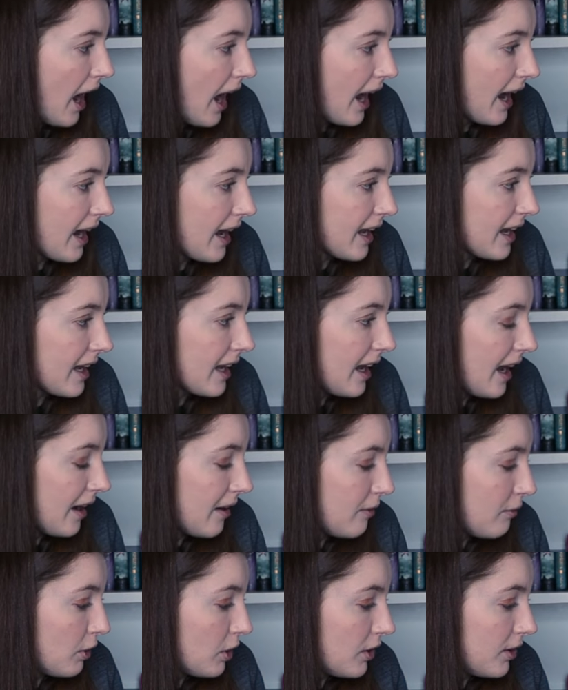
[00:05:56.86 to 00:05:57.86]
I
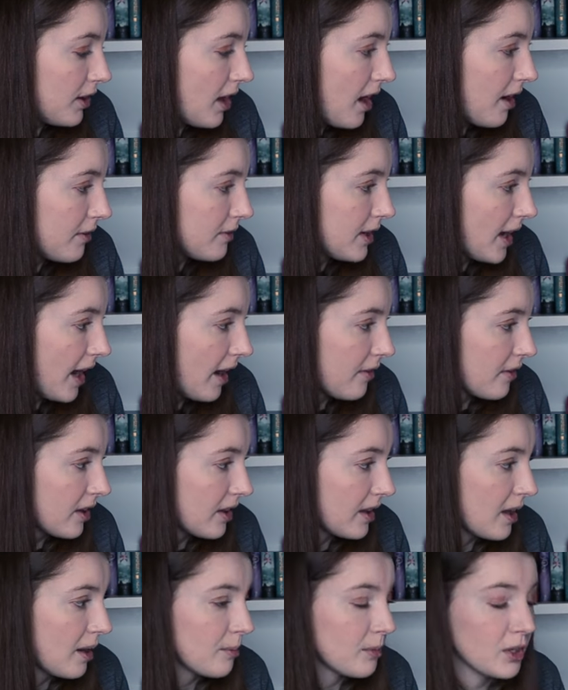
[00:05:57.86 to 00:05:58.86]
have loved
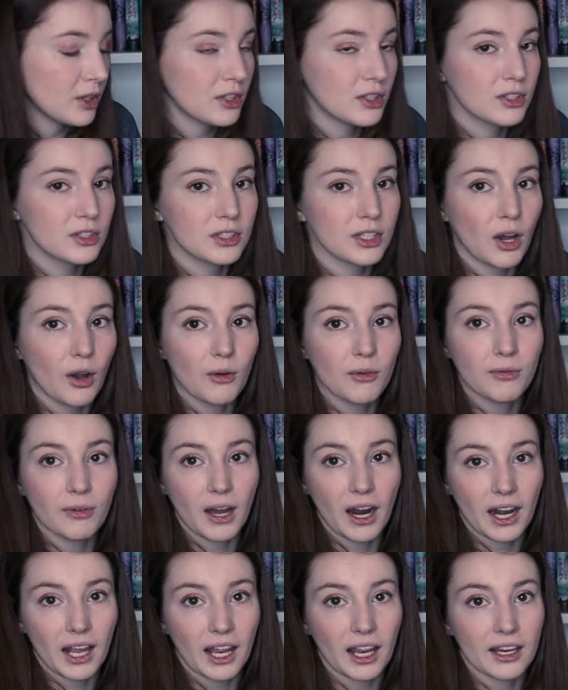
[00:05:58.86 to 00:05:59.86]
having them. They're so
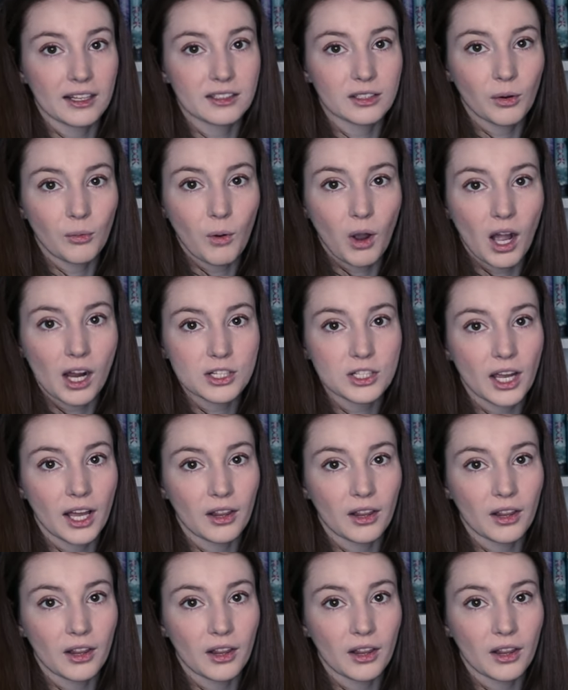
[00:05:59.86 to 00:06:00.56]
funny to watch.